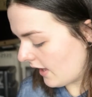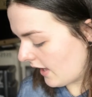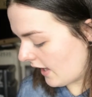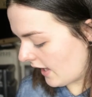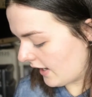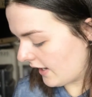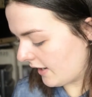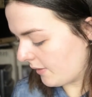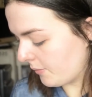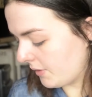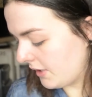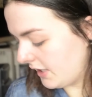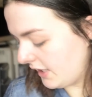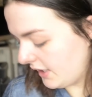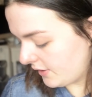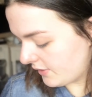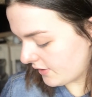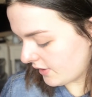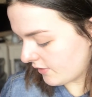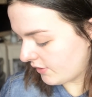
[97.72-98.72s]
And I'm going to
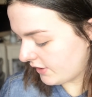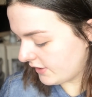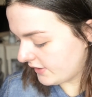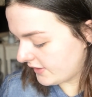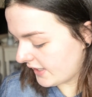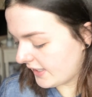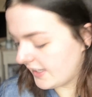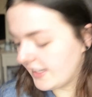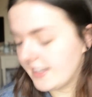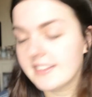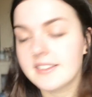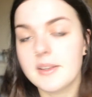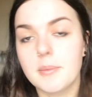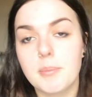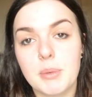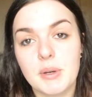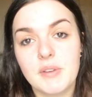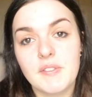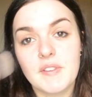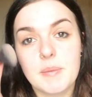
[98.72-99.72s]
use a Real Techniques
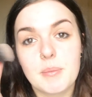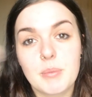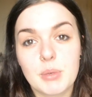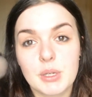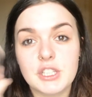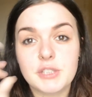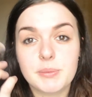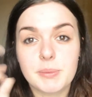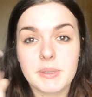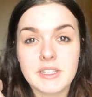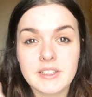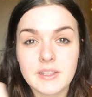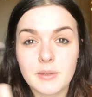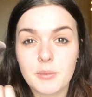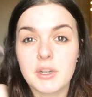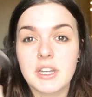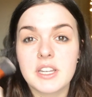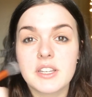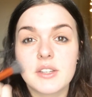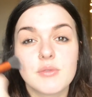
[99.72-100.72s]
buffing brush because I
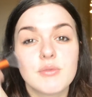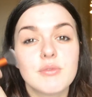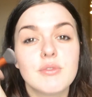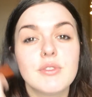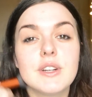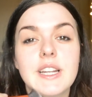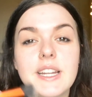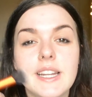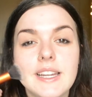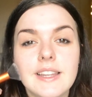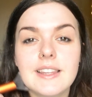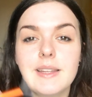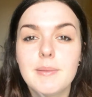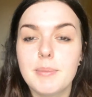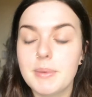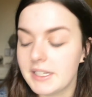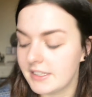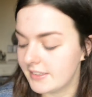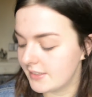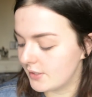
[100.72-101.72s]
want it to really
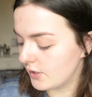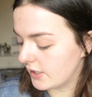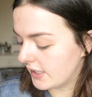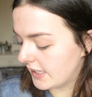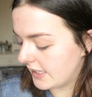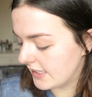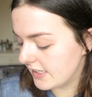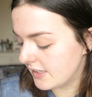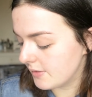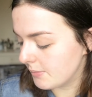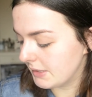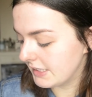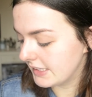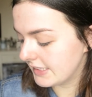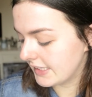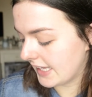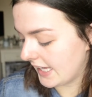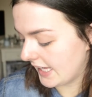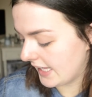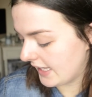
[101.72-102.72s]
be sunk into my
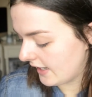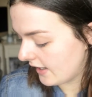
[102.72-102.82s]
skin.